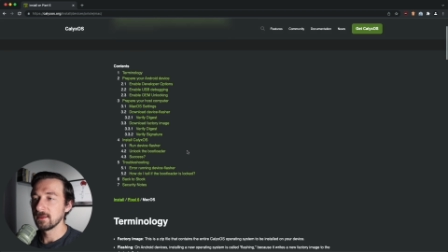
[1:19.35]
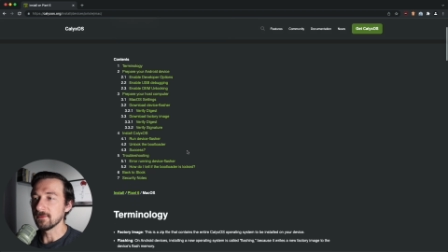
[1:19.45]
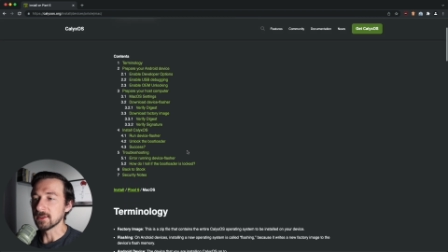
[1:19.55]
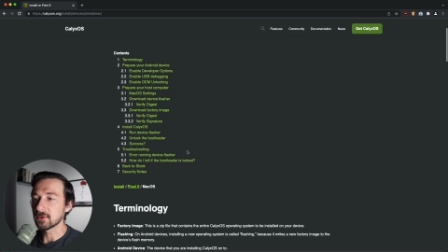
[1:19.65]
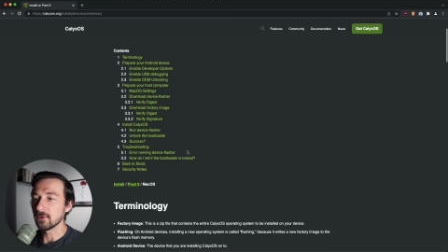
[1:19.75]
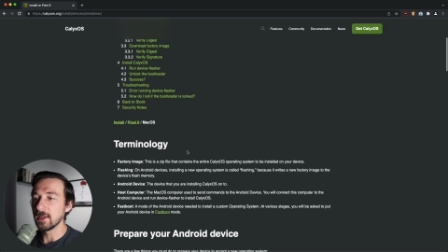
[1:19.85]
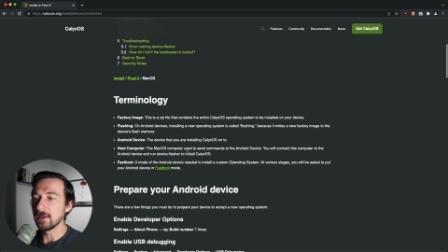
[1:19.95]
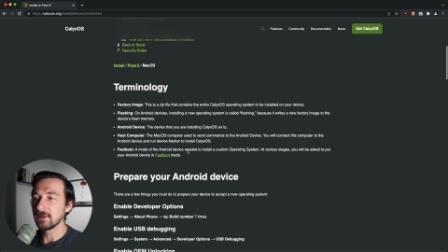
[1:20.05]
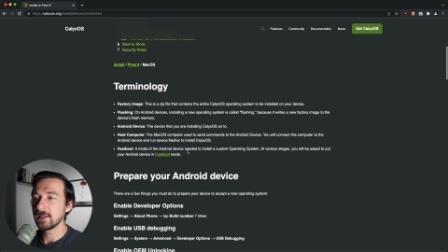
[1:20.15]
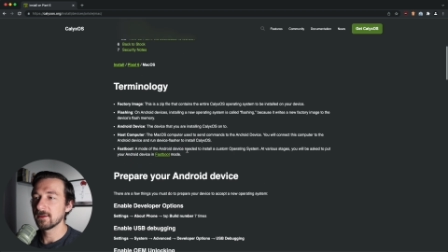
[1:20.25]
If we scroll
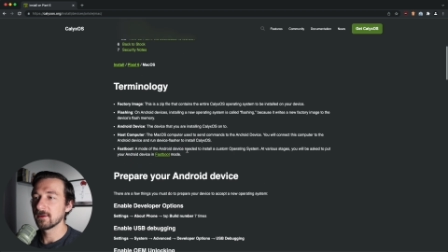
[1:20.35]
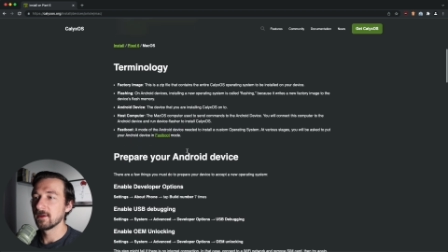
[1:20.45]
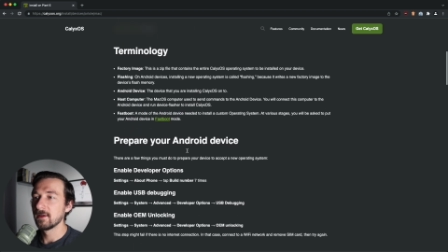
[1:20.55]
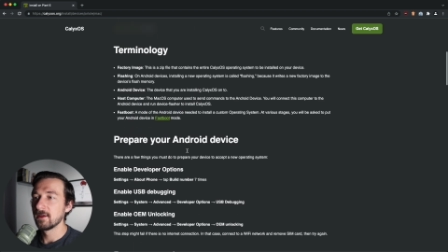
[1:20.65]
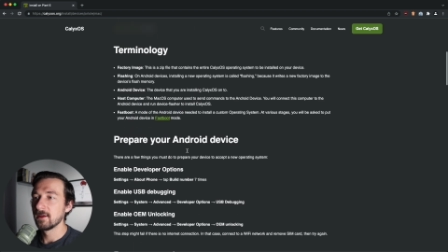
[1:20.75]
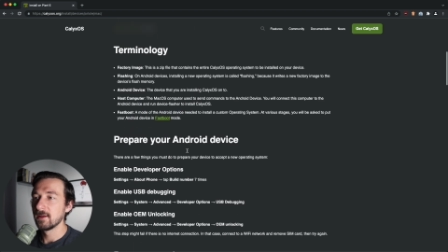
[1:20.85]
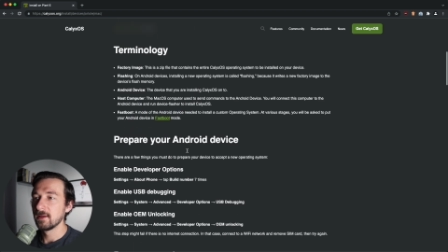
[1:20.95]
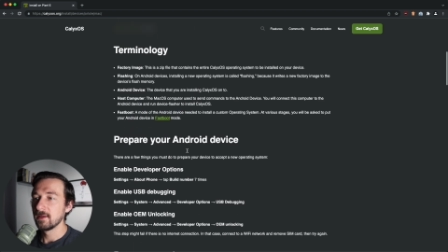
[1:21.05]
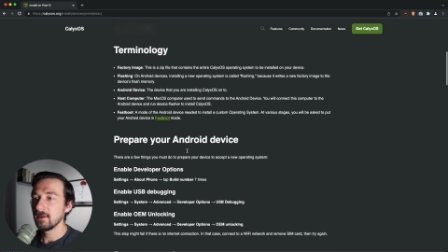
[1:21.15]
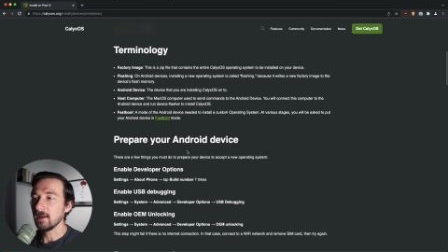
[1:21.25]
down here,
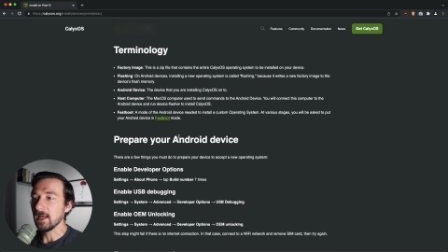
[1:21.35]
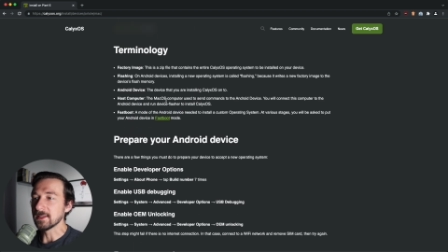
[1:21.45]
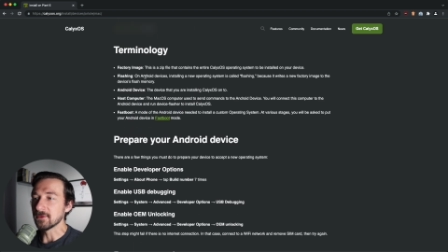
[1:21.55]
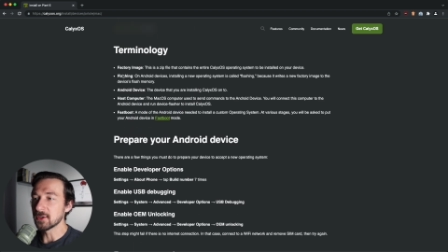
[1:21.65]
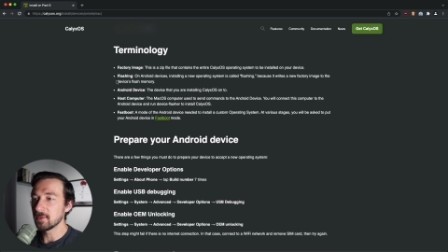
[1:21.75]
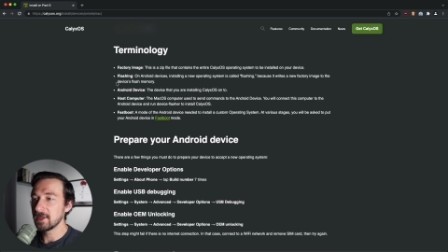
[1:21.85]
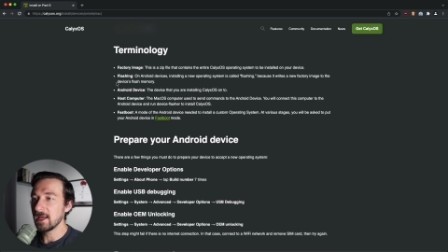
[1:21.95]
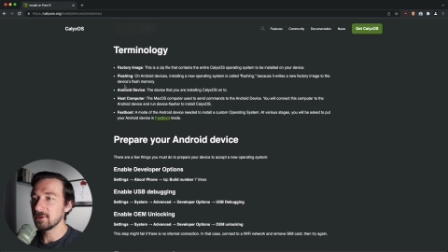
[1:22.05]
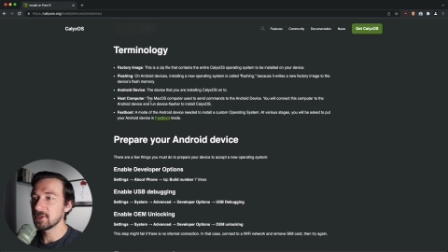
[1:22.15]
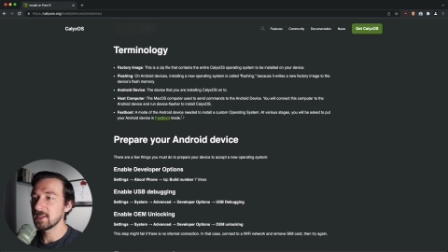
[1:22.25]
uh, so
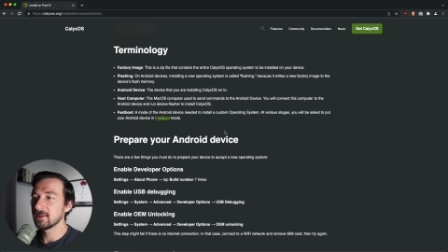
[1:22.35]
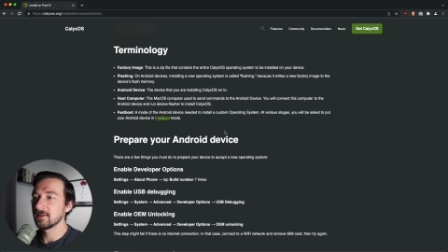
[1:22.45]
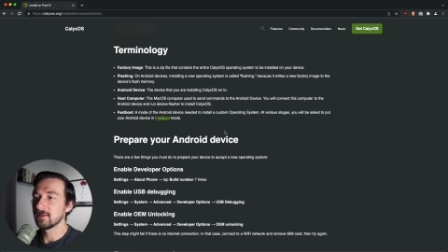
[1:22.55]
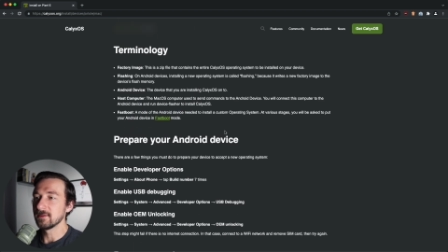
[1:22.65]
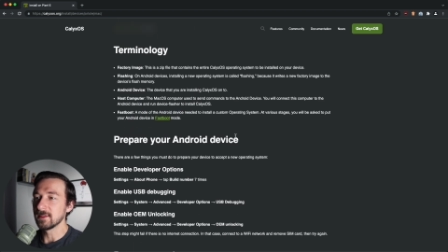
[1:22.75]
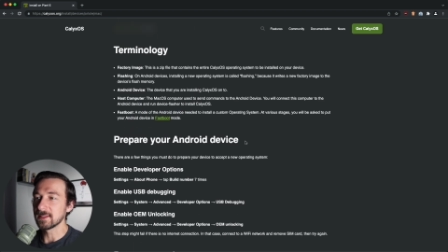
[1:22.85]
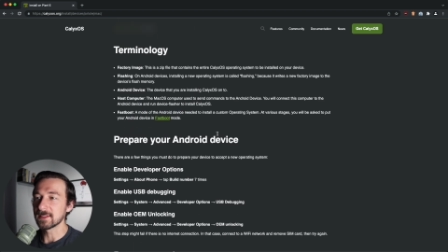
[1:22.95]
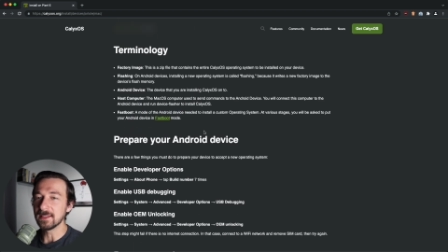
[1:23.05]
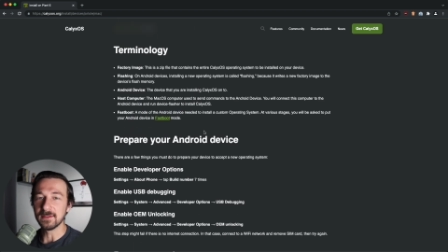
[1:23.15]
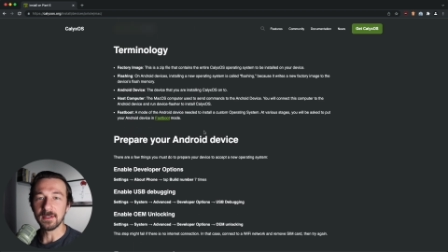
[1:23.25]
terminology, this
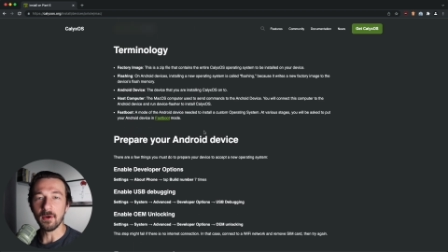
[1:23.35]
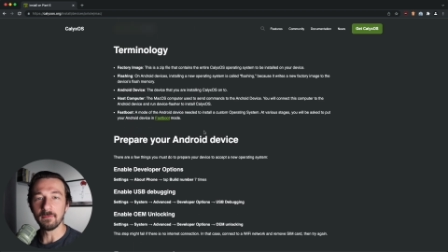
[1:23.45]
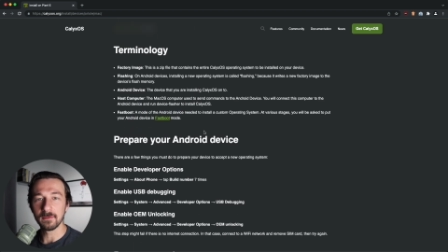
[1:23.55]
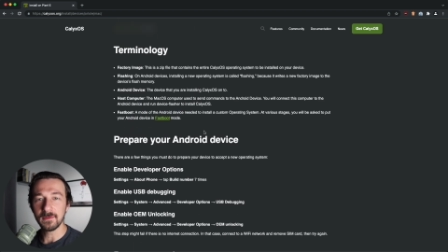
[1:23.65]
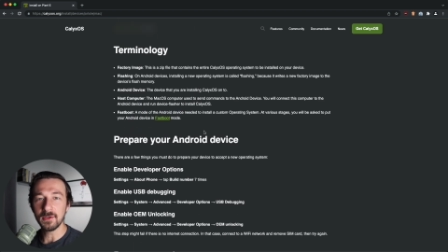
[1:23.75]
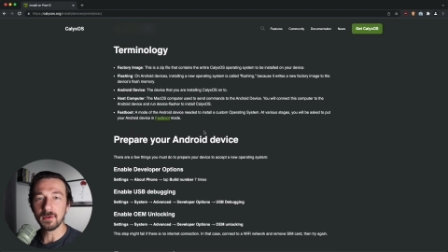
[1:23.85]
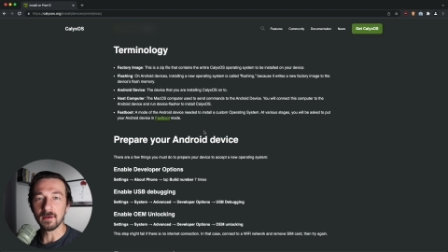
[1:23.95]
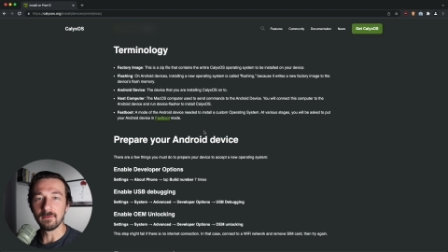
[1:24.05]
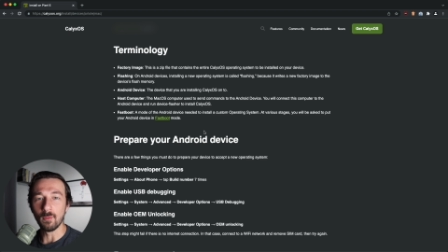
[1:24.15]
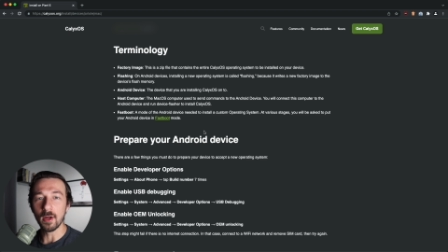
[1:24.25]
just gives an overview
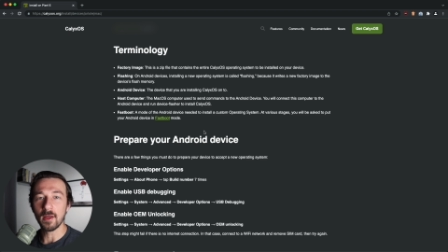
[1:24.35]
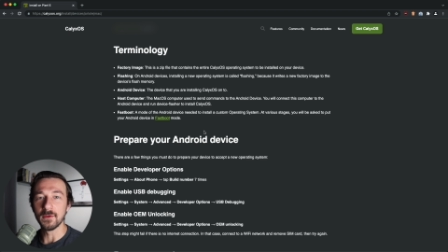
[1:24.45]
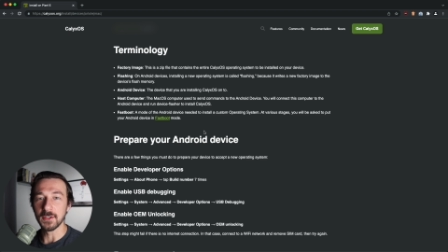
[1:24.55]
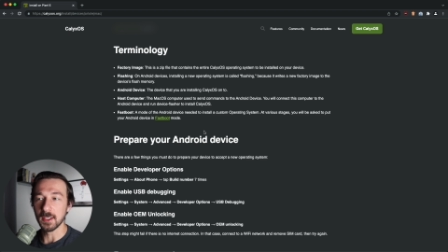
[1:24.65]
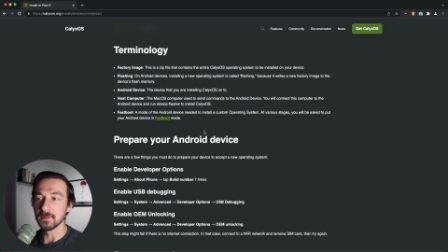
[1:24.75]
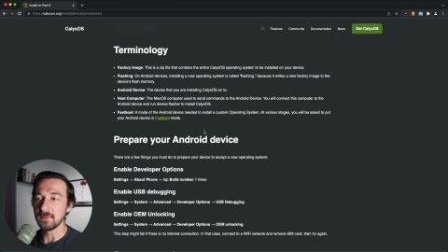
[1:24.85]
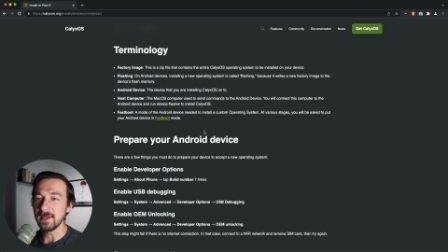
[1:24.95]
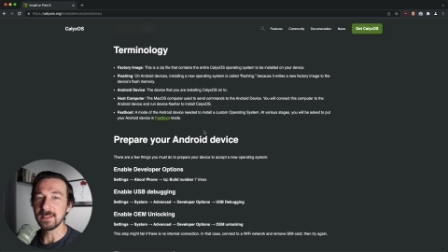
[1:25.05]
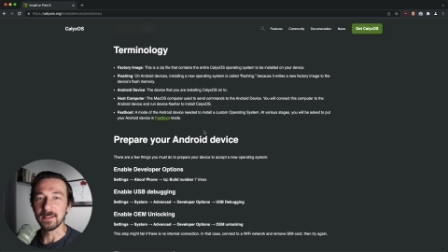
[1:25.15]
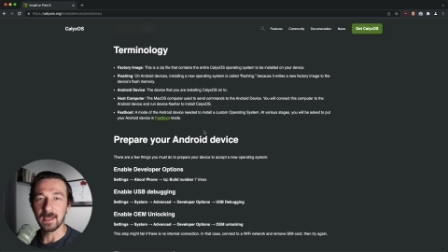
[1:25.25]
of what all the terms
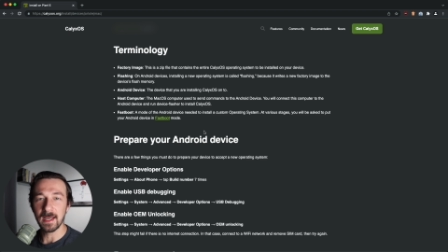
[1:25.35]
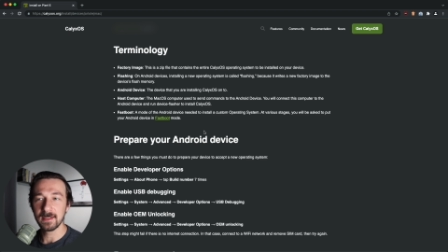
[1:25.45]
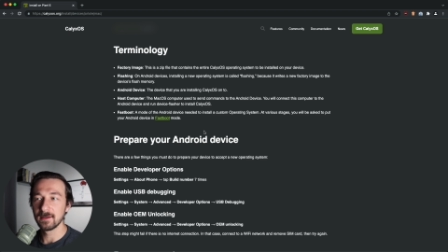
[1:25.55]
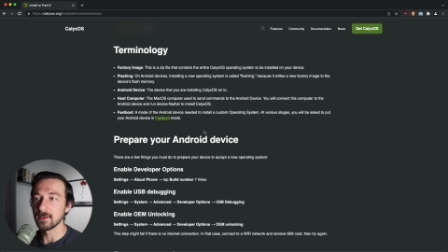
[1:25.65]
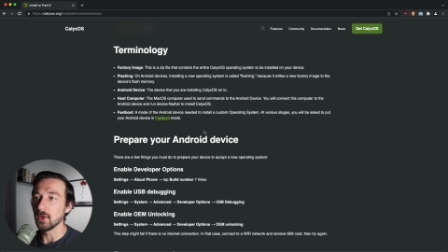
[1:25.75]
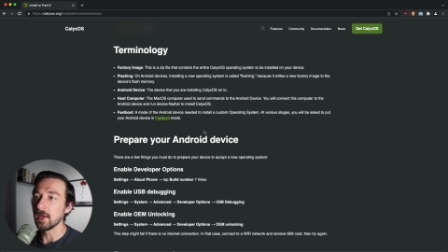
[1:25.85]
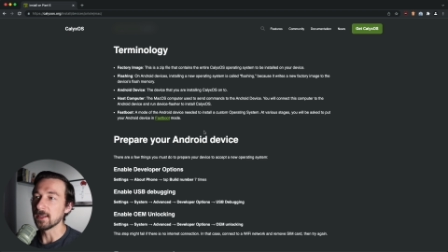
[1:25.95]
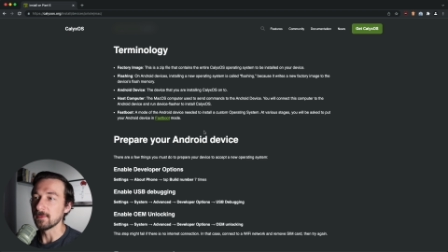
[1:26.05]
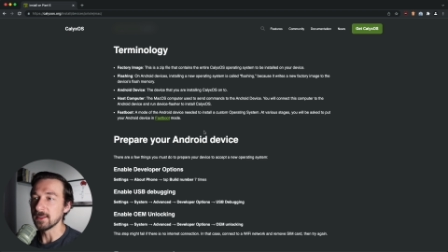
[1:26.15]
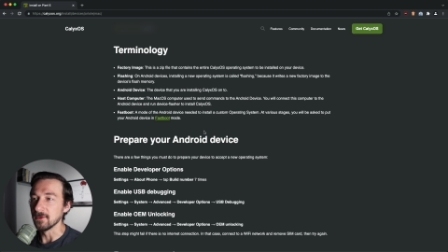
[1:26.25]
mean in the guide. Go ahead
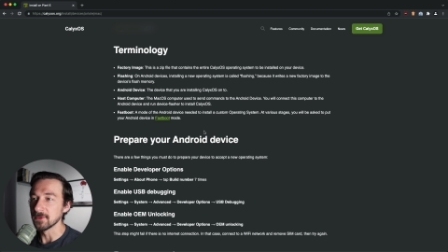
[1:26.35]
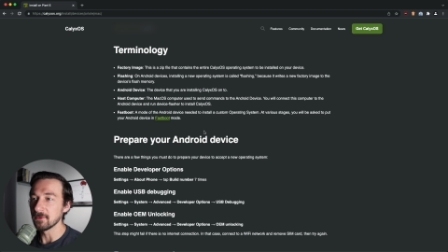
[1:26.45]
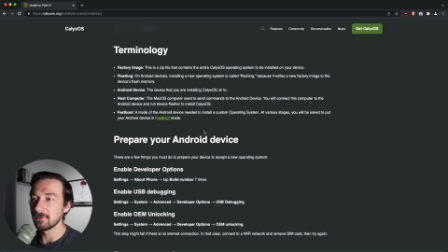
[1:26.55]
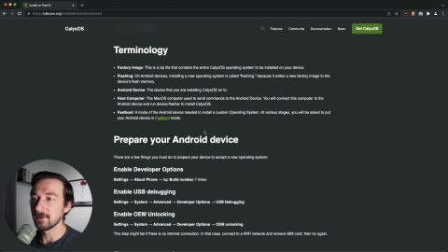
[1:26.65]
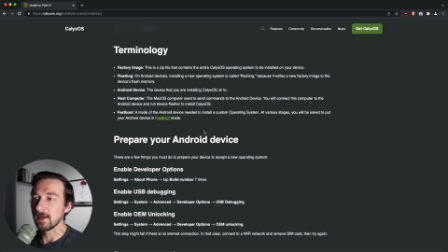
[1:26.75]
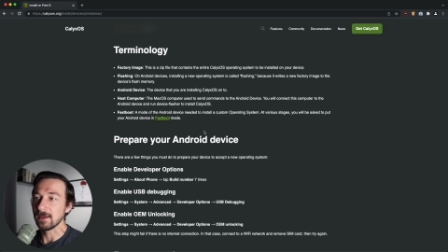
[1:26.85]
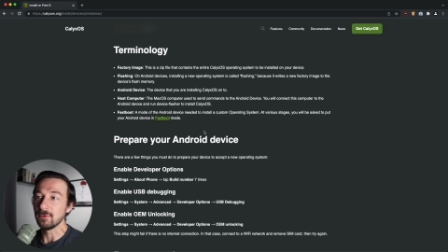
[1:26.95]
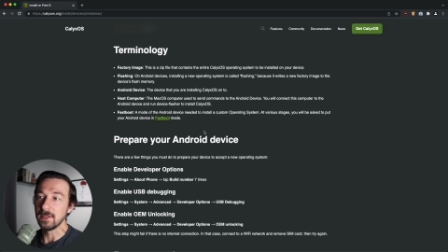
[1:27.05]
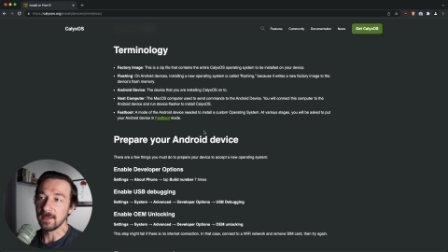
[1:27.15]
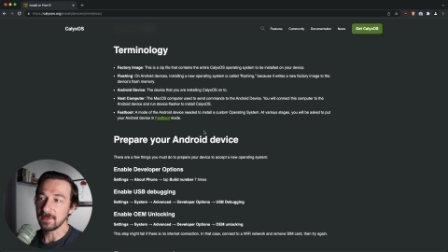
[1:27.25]
and read those over. I
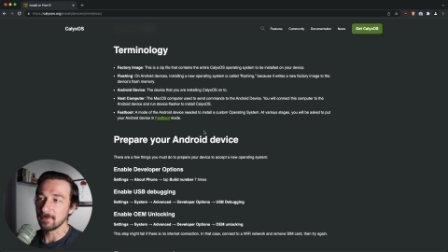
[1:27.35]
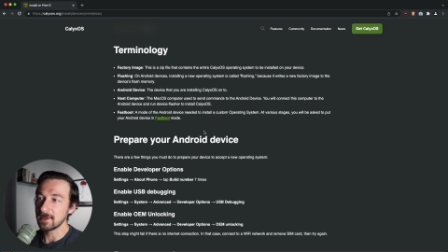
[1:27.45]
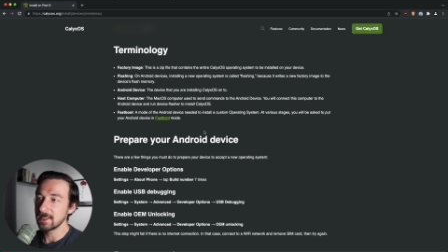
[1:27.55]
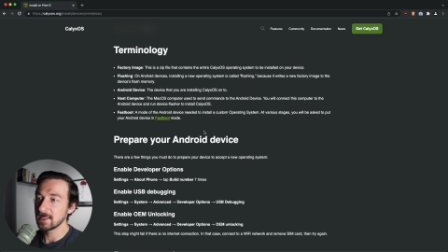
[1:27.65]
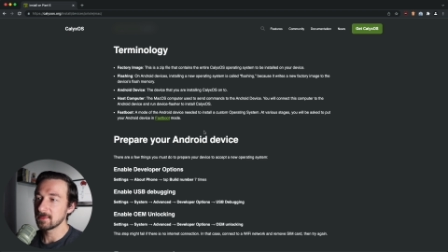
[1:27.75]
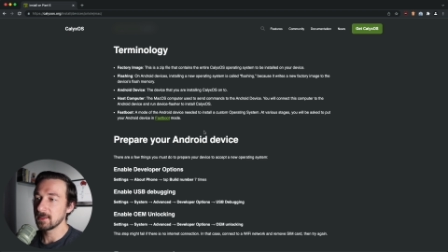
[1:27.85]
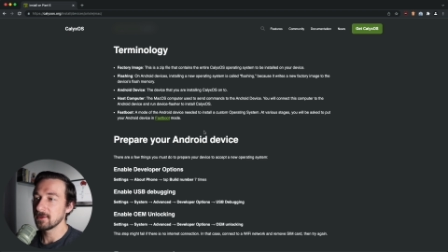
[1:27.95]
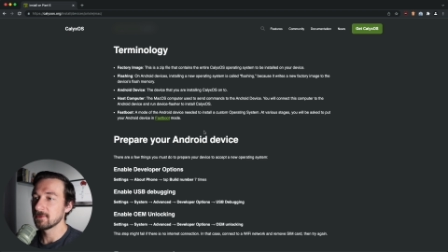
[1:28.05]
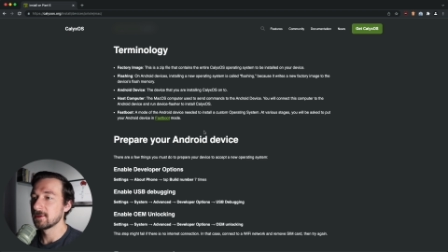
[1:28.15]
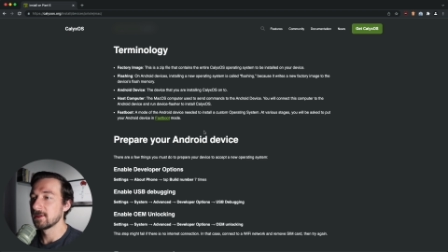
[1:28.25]
will not be reading them to you.